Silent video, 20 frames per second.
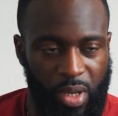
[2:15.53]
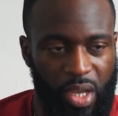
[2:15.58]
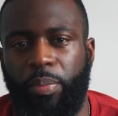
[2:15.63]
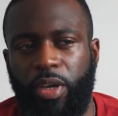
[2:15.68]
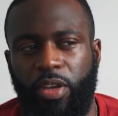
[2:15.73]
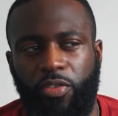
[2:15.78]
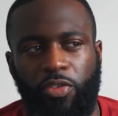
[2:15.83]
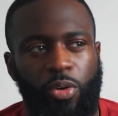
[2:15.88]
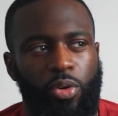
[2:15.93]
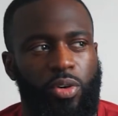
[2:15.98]

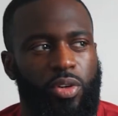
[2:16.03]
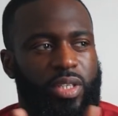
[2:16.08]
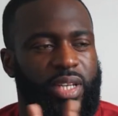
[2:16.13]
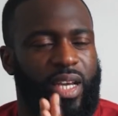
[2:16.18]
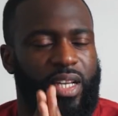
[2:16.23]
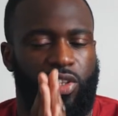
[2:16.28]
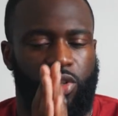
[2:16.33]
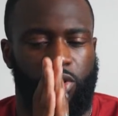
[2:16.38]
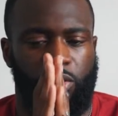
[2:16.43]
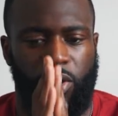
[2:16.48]
But if you're a
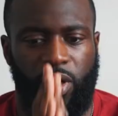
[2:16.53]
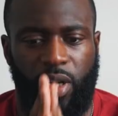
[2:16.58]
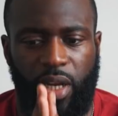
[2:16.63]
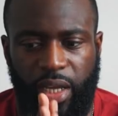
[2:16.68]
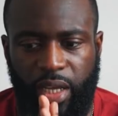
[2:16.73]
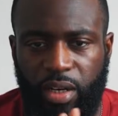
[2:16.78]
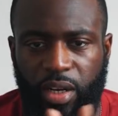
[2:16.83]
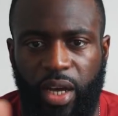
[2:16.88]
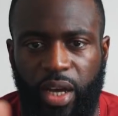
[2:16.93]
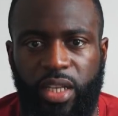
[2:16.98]
dad doing
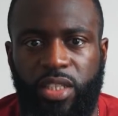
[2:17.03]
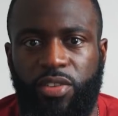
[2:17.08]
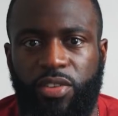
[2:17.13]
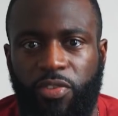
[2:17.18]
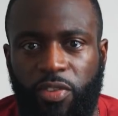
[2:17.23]
like a 9 to